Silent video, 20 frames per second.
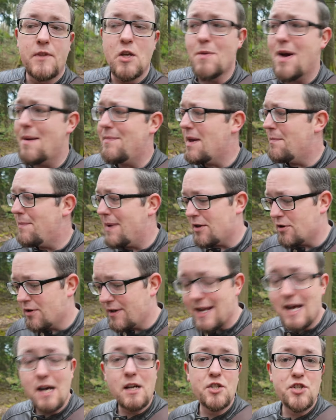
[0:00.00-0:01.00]
There might be a better
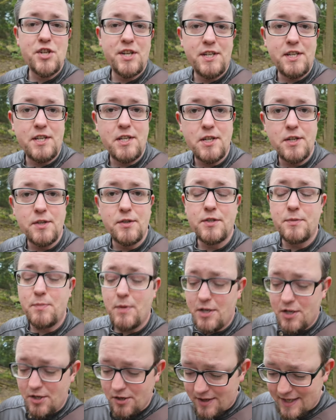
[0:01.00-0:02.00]
analogy to use,
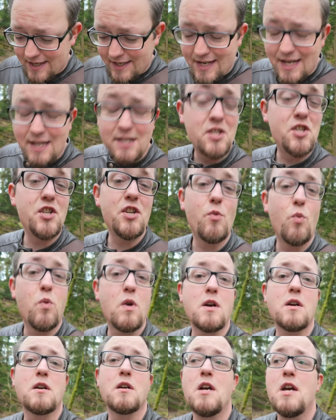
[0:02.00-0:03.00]
but you know that analogy
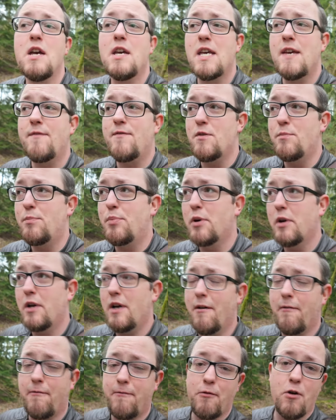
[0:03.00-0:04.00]
where if you put
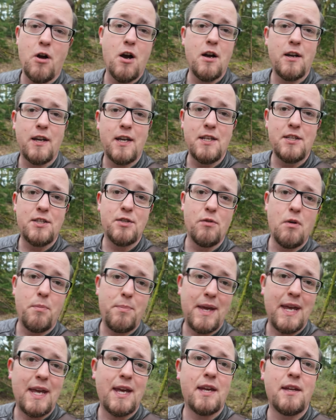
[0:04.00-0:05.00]
a frog into a
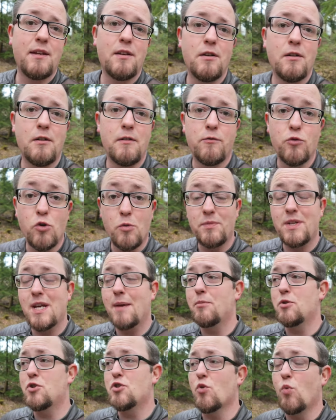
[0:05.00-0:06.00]
pan of room
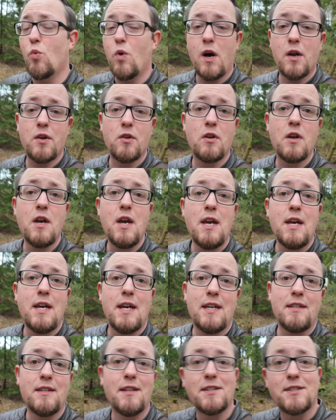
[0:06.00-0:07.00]
temperature water and
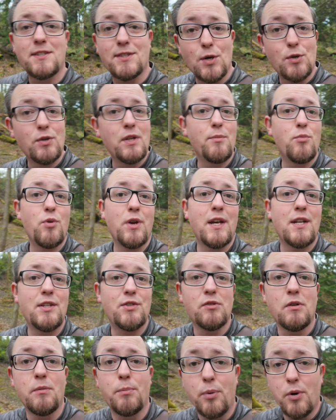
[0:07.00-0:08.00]
then slowly bring it
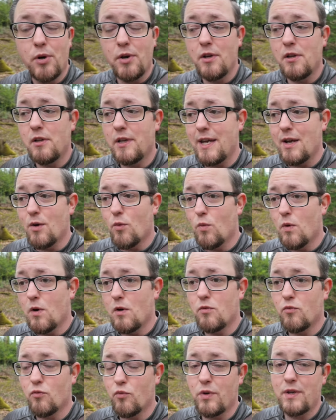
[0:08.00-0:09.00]
to a boil, it
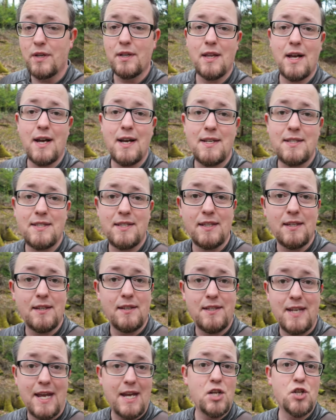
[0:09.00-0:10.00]
won't realize
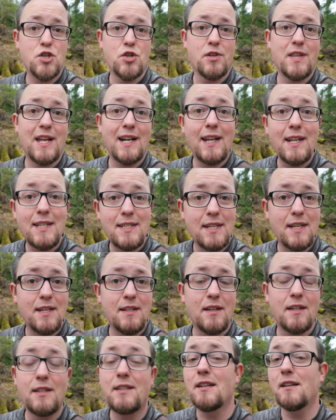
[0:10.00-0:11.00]
the danger that it's
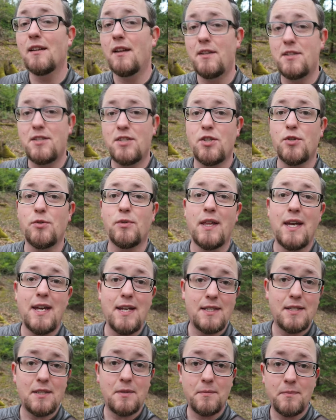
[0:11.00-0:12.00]
in until it's too
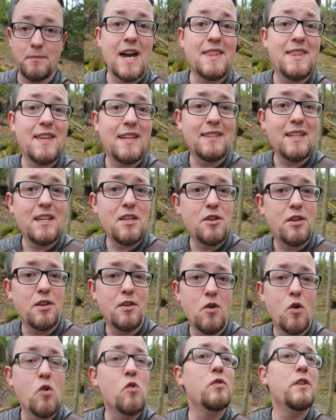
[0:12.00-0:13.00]
late. I think that you
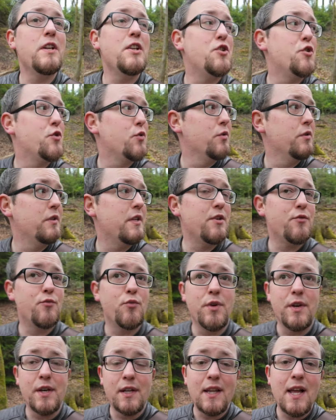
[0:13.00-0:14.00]
can only truly
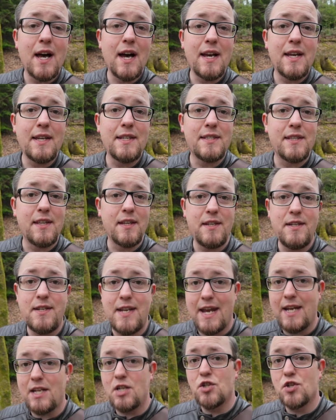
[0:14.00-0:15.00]
realize the
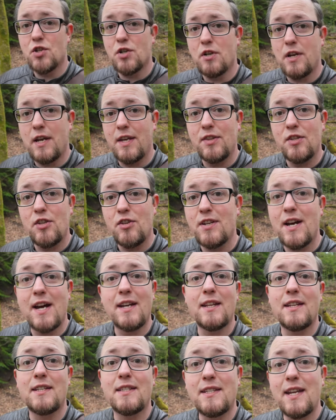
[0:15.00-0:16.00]
danger in the
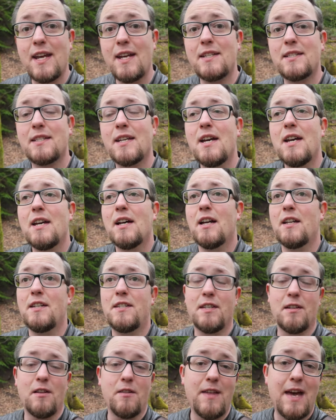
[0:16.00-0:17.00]
United States
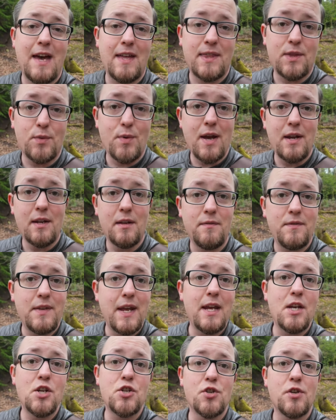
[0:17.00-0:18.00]
until that threat of
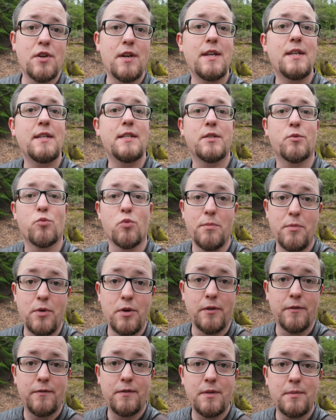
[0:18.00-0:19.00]
danger is
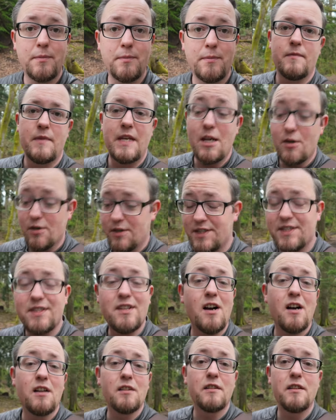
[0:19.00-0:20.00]
removed. Here in
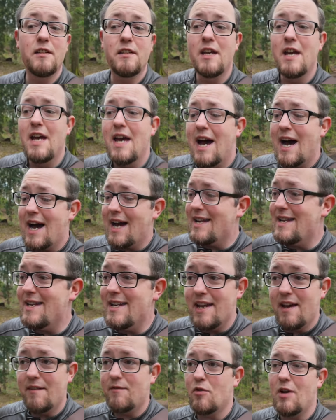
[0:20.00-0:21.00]
Scotland, I
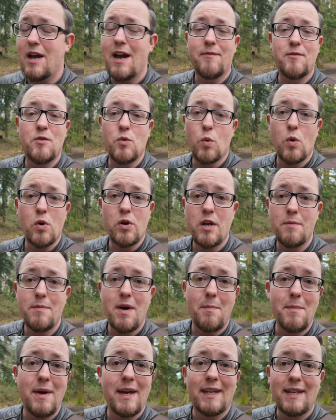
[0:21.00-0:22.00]
never have to worry
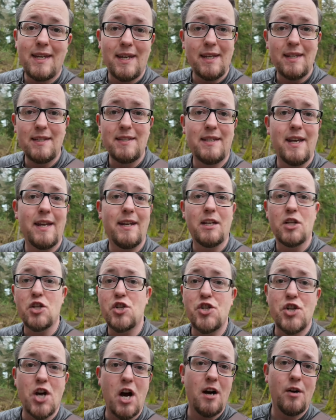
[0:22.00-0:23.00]
about my kids getting
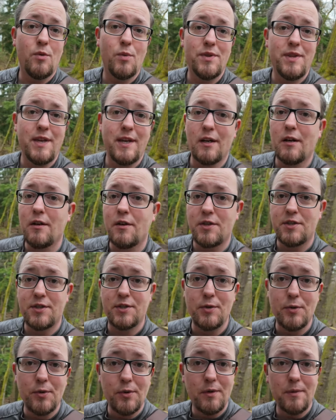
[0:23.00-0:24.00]
shot when they go to
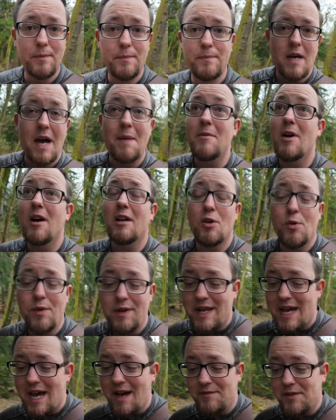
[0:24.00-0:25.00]
school. I'm not
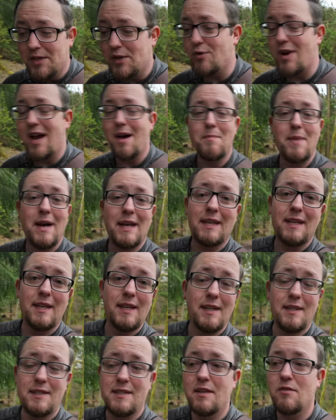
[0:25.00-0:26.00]
going to have to grab my
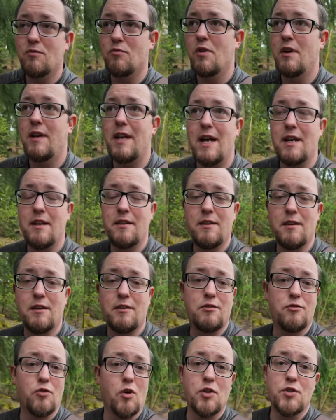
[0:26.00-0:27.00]
kids and run out of the
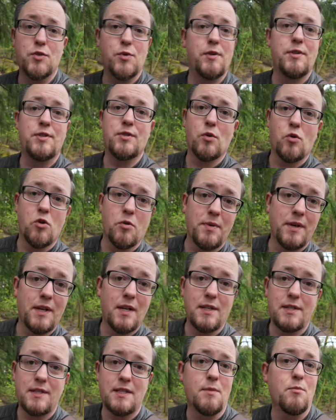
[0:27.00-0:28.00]
grocery store
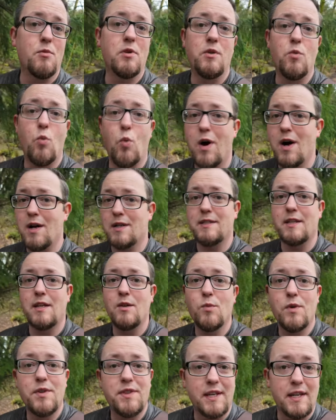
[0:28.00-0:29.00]
because someone walked
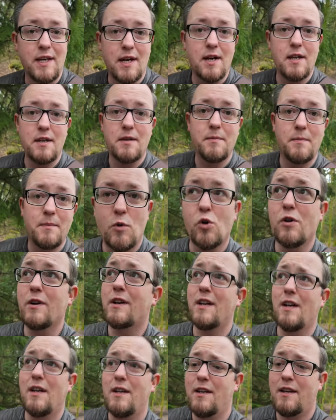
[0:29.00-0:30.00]
in with a gun, or
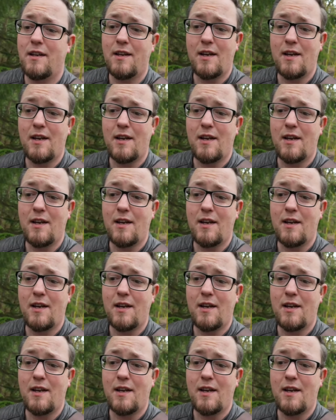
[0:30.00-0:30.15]
cut a